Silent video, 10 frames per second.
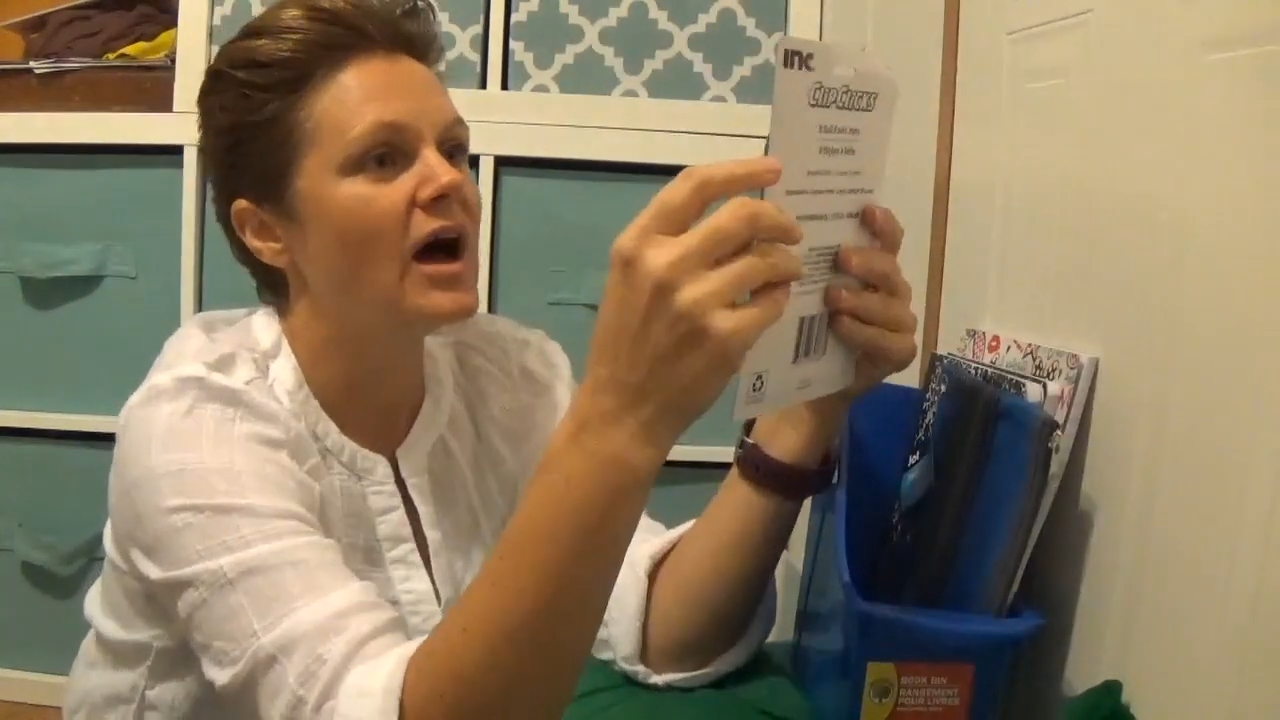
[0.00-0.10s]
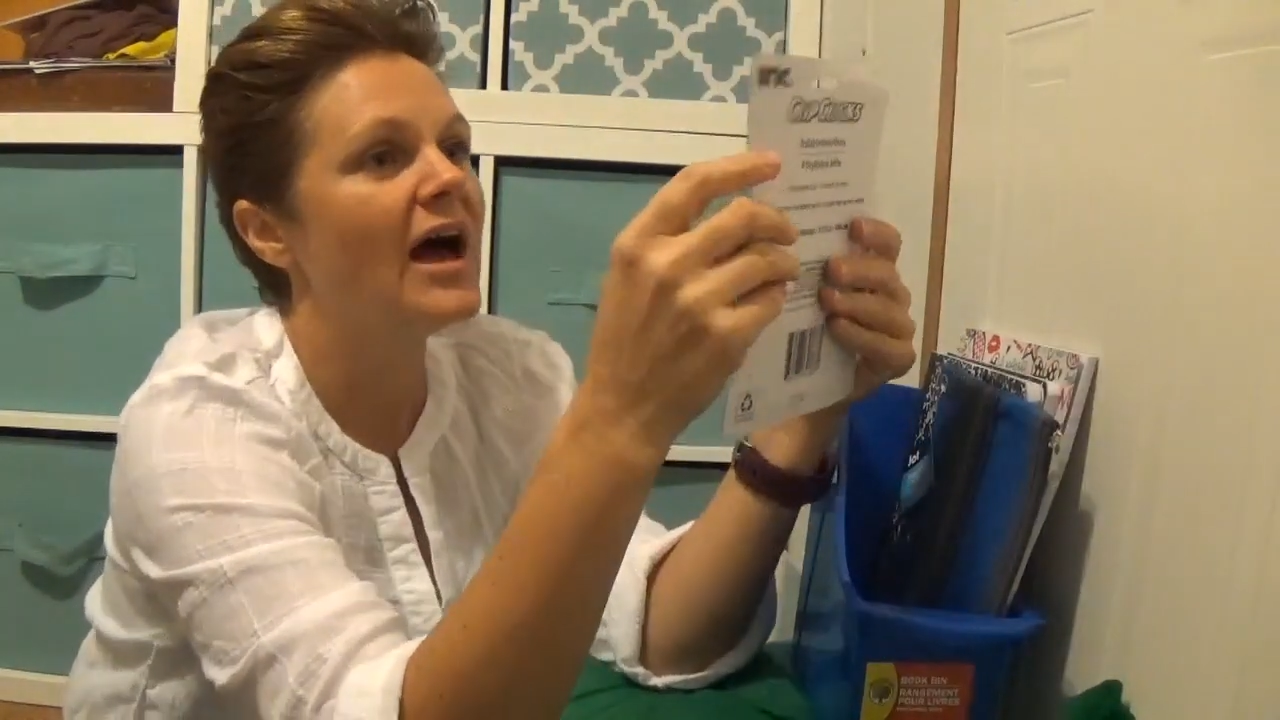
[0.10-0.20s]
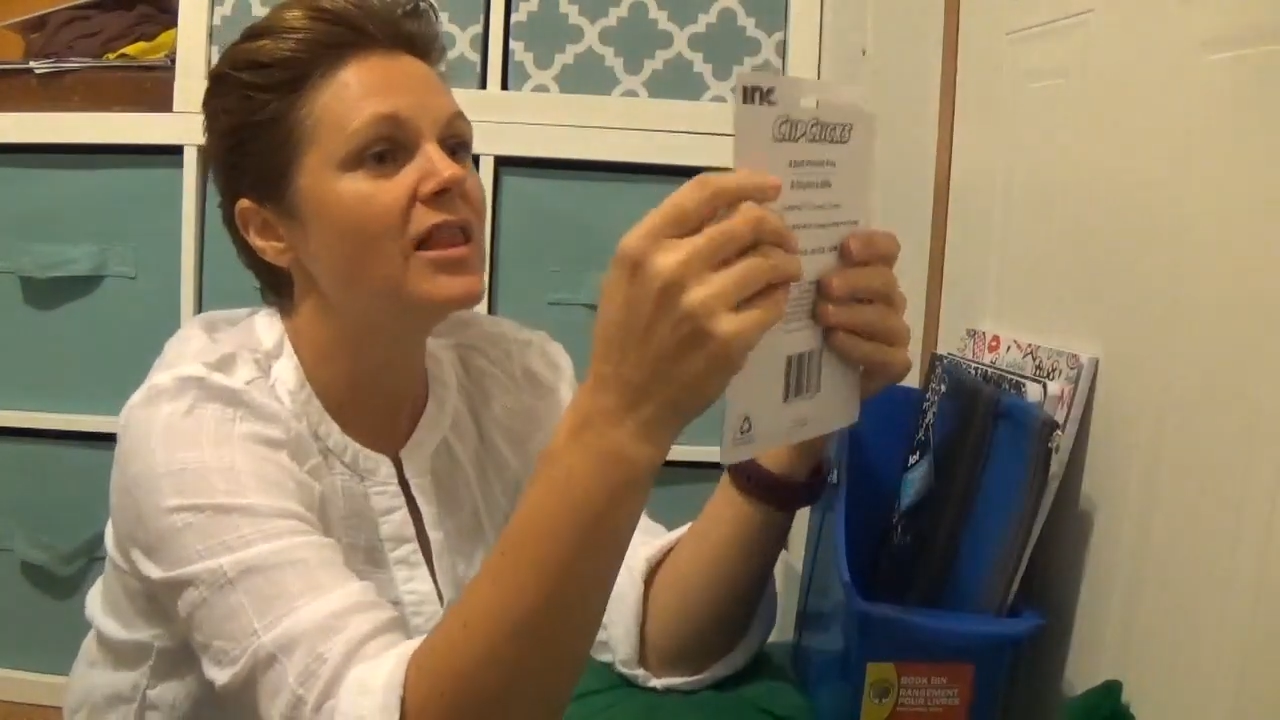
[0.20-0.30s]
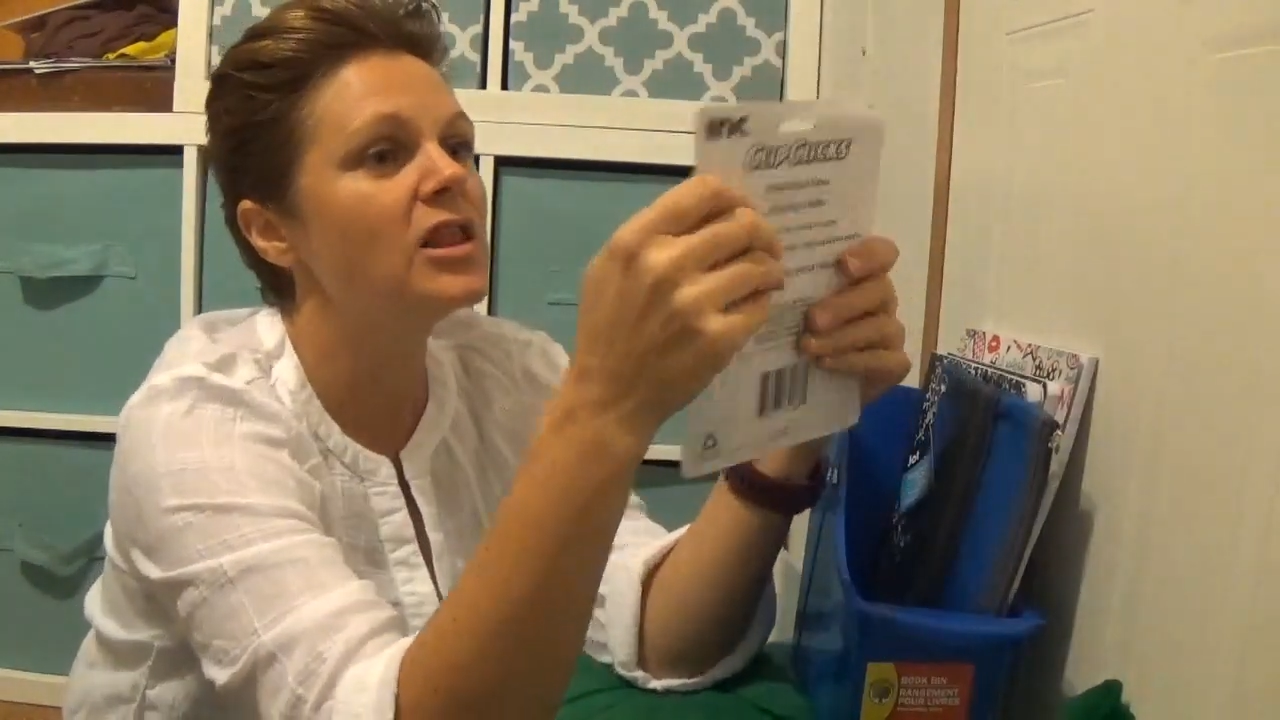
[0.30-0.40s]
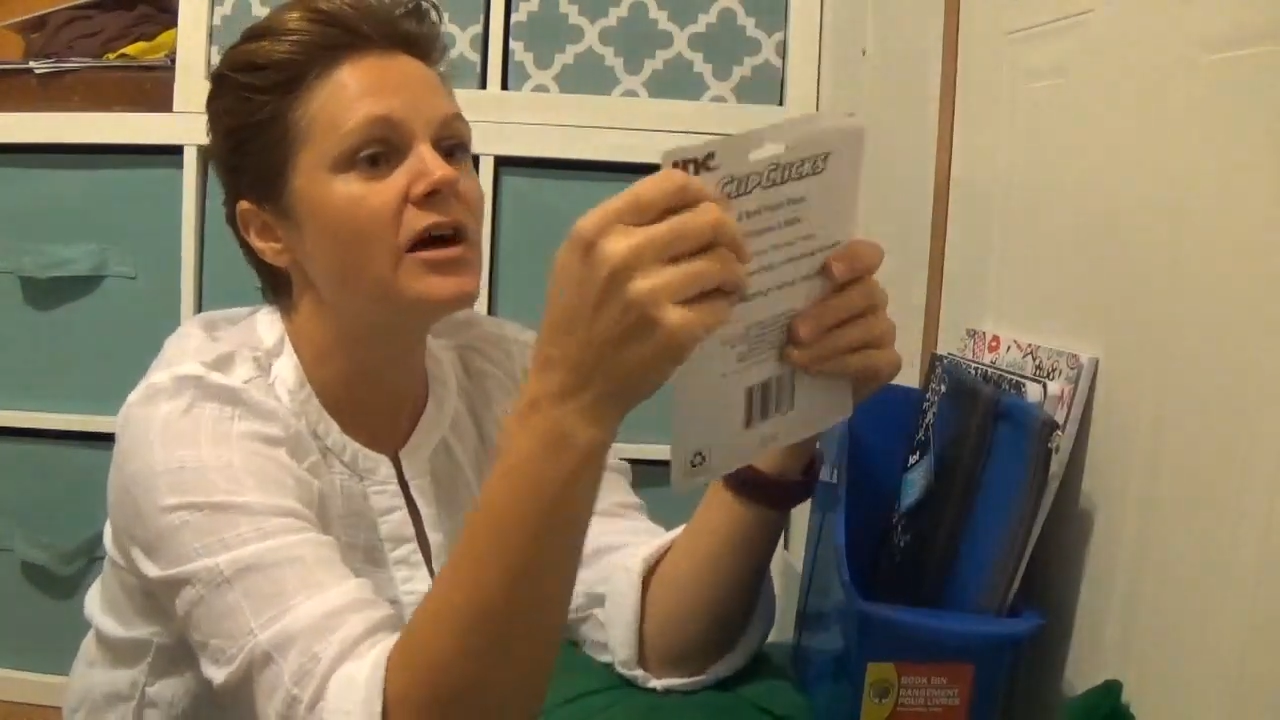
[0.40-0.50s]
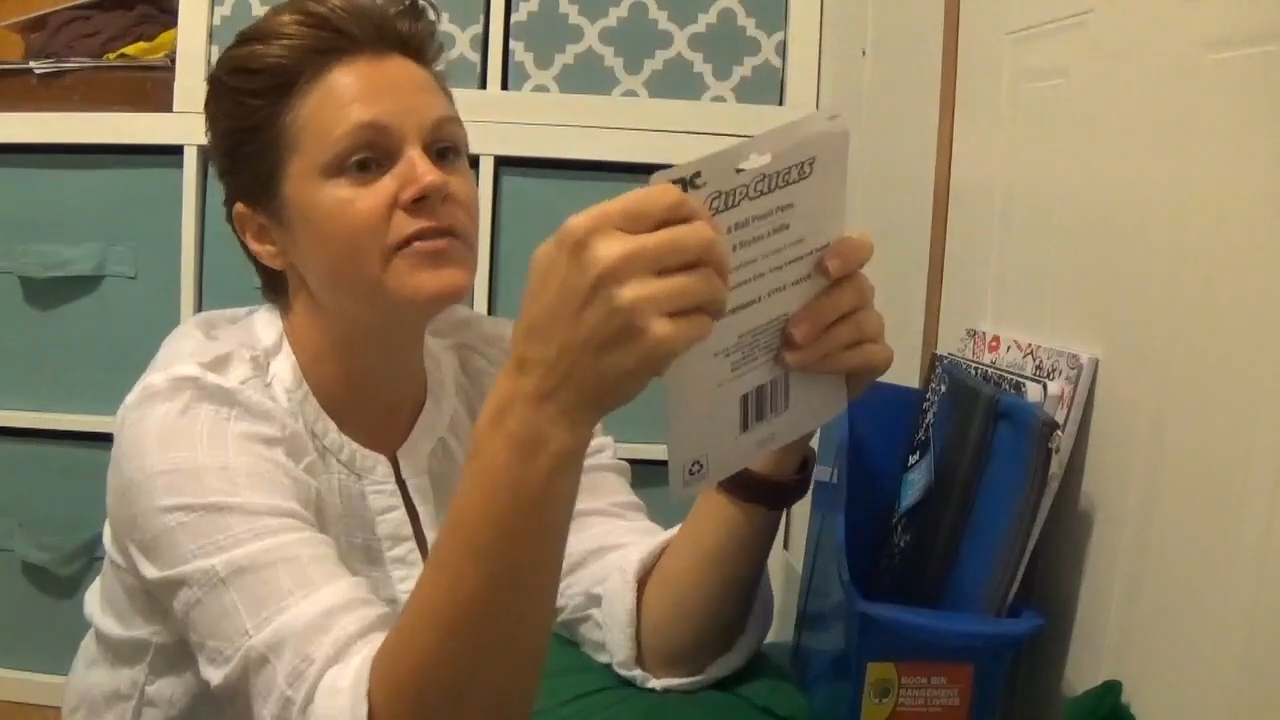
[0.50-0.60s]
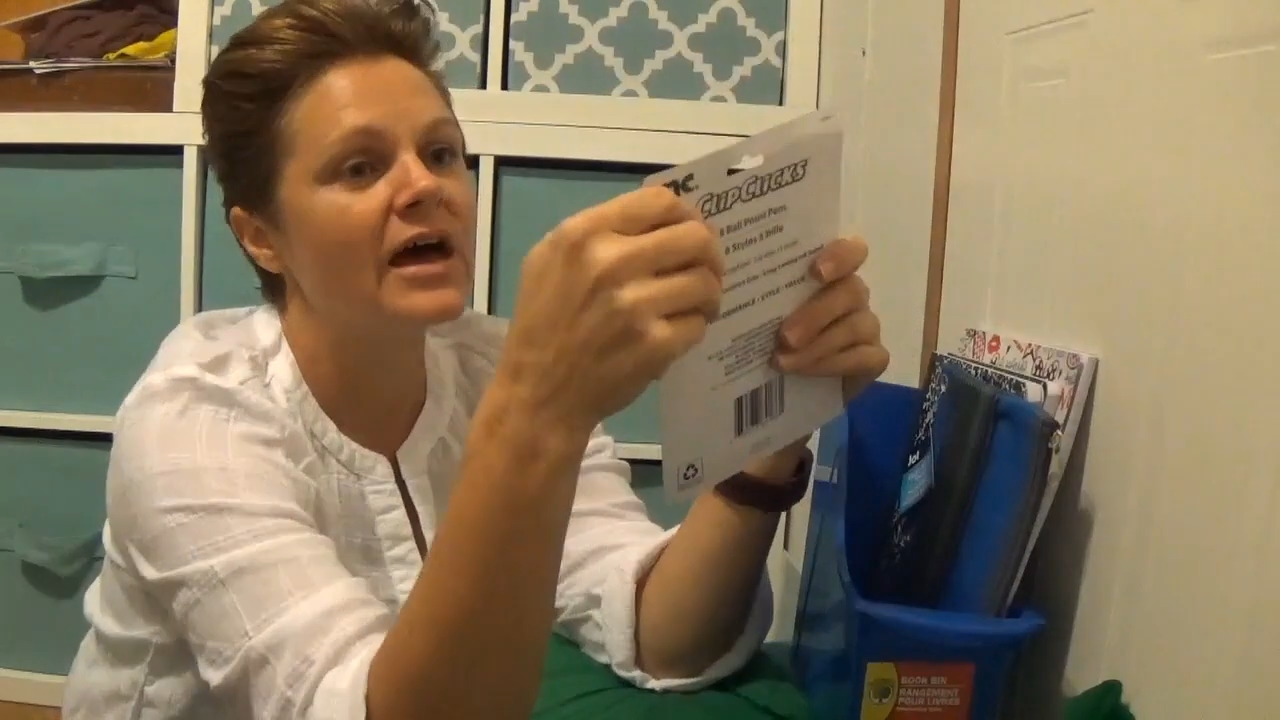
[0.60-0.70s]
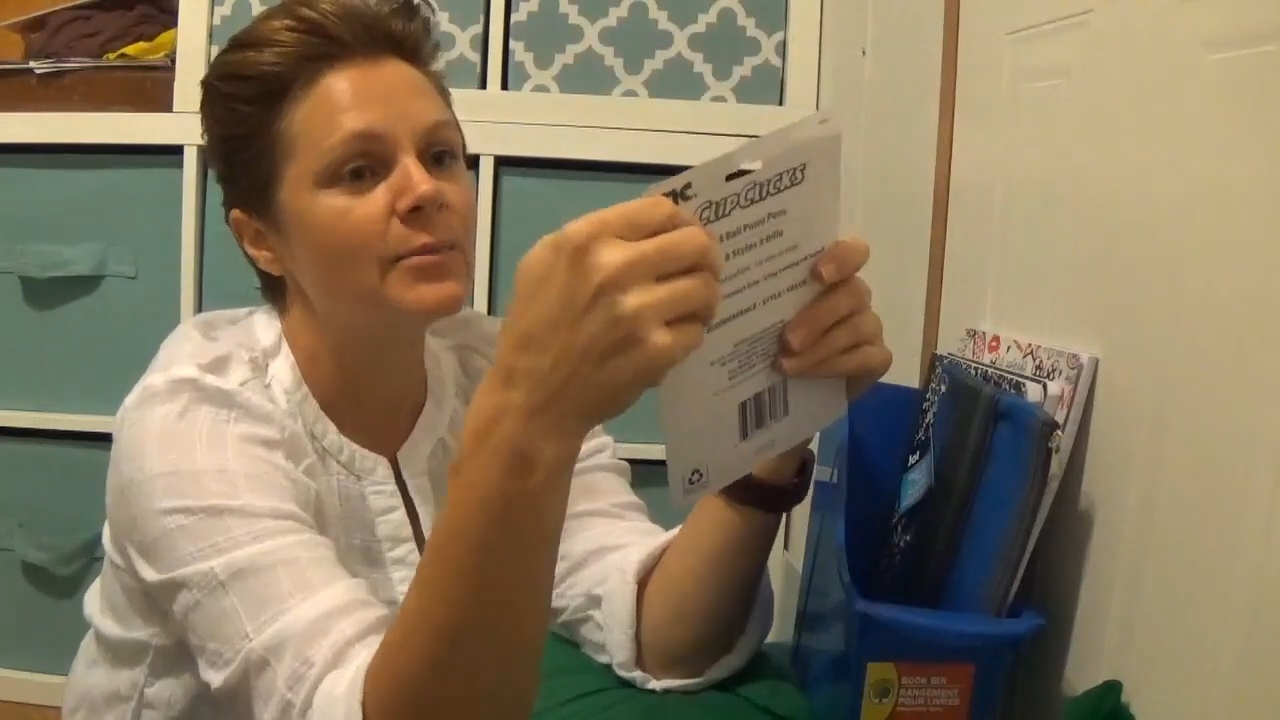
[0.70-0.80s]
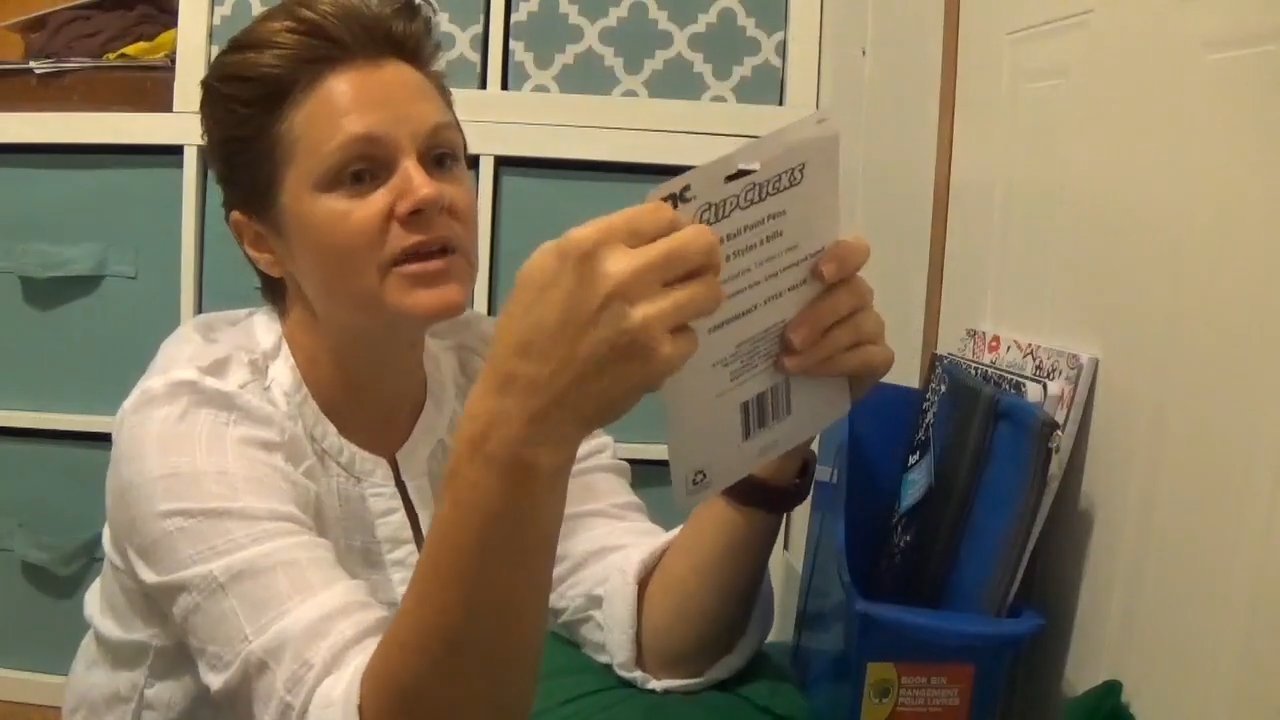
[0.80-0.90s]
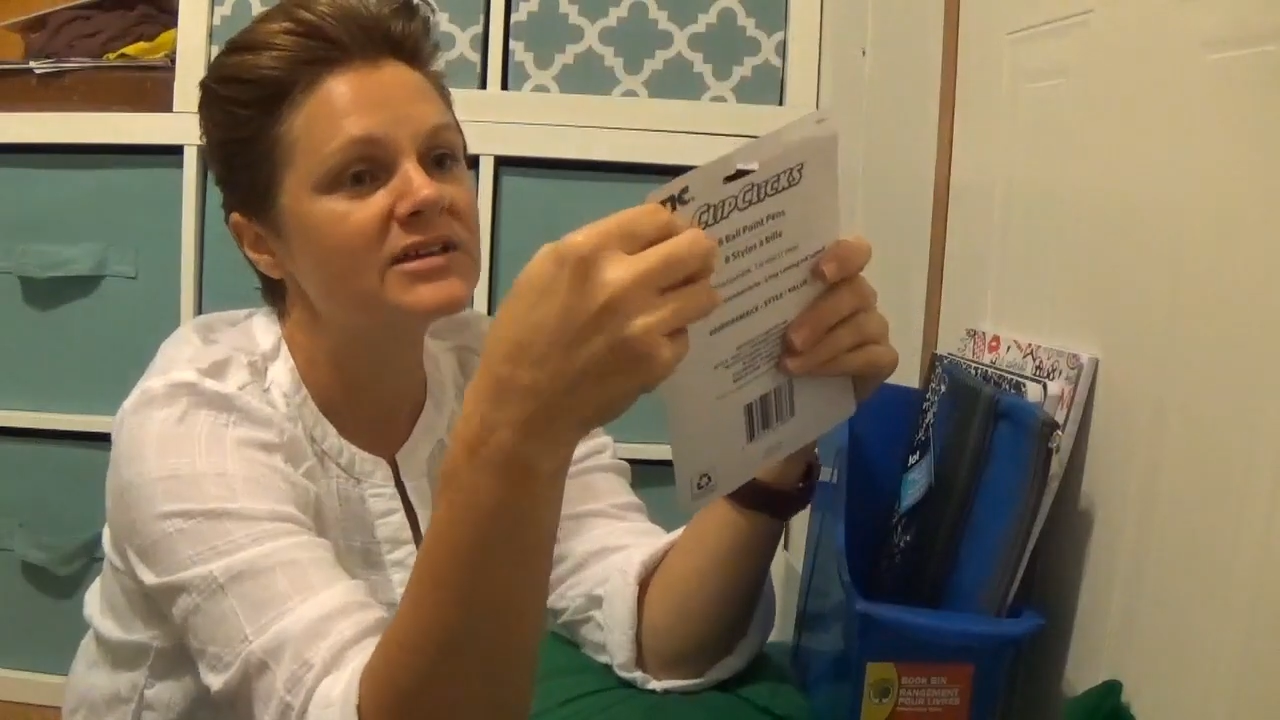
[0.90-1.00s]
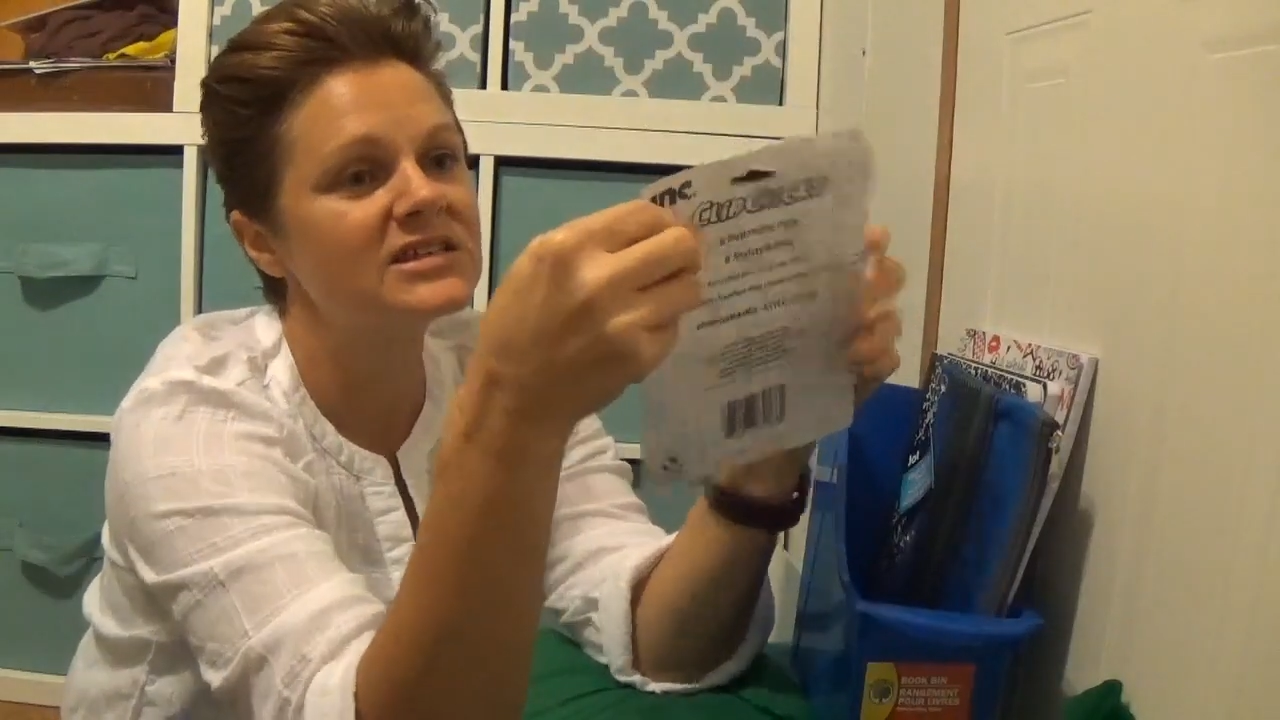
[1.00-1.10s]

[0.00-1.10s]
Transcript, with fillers: I love that because